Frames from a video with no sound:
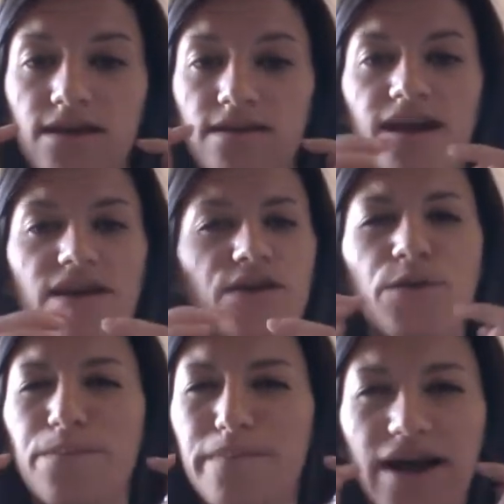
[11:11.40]
I don't
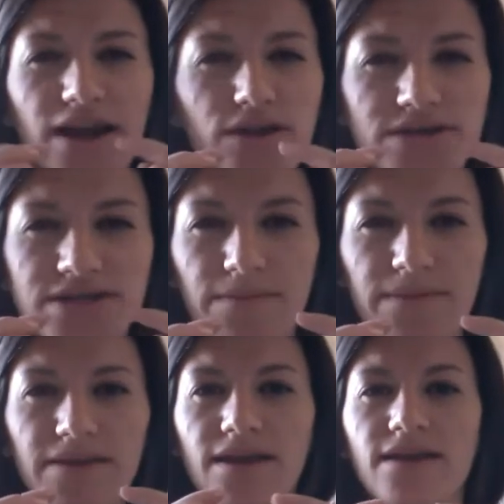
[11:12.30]
know, bite or
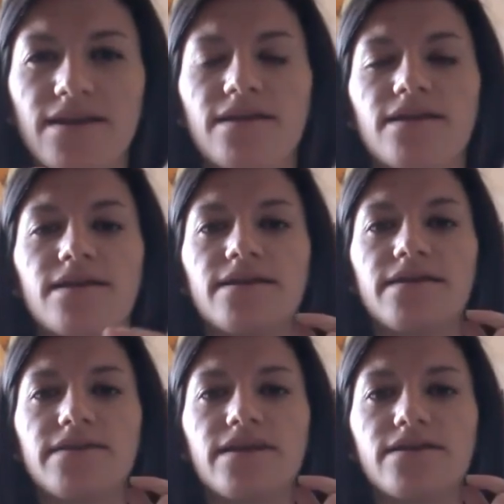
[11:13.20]
something that
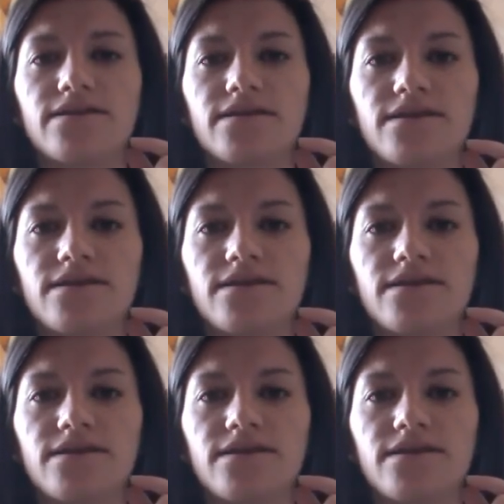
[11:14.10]
they're